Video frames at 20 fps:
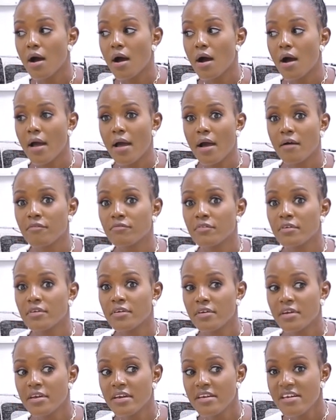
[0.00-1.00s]
I have
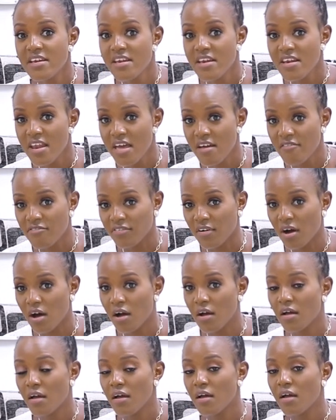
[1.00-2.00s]
never,
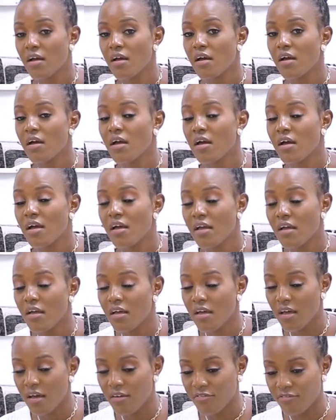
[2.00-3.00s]

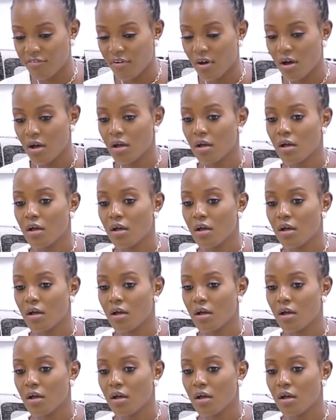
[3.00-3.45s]
ever,